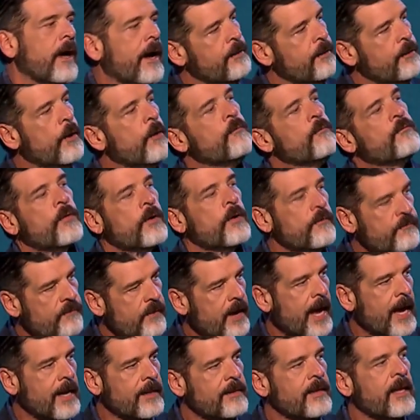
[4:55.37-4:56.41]
I know for a
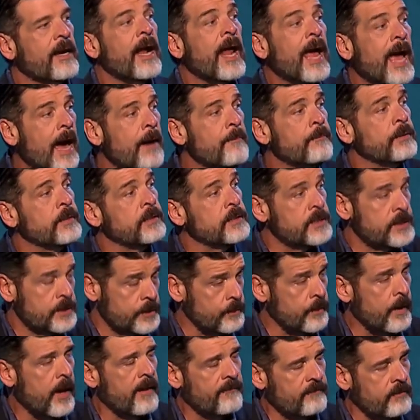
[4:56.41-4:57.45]
fact that it happens
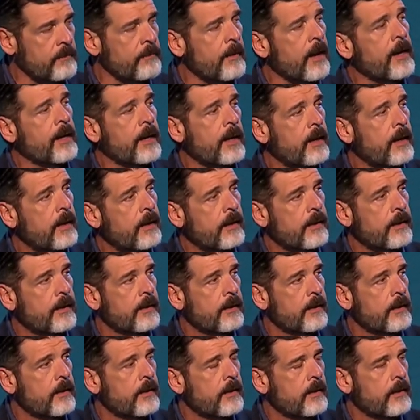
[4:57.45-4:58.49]
to everybody.
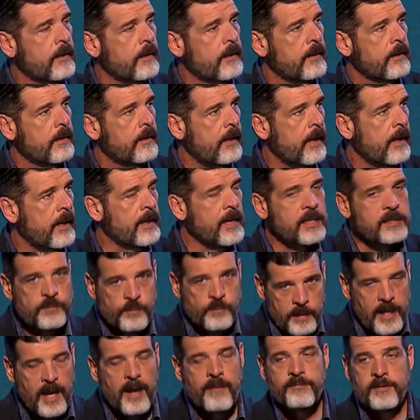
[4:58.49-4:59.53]
And
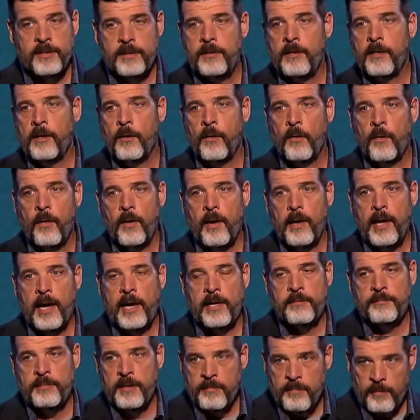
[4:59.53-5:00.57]
guys, we have to know
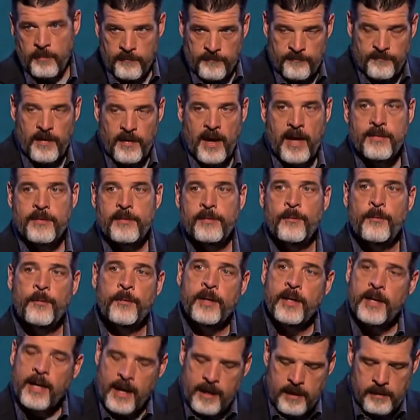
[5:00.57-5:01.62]
how to be able to find the
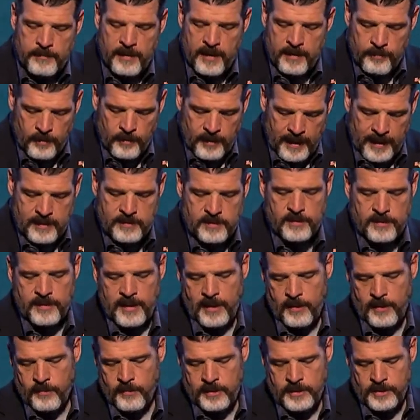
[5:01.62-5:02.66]
Lord and how to be able to answer
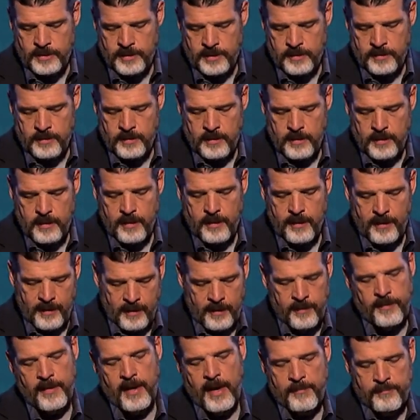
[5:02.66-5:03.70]
that question
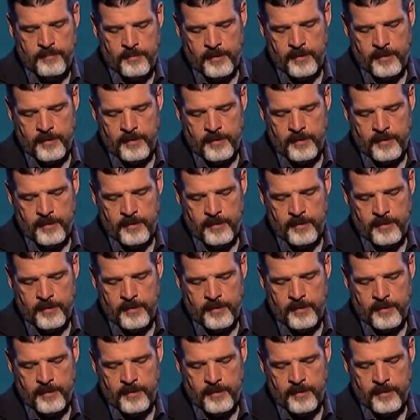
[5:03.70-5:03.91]
in that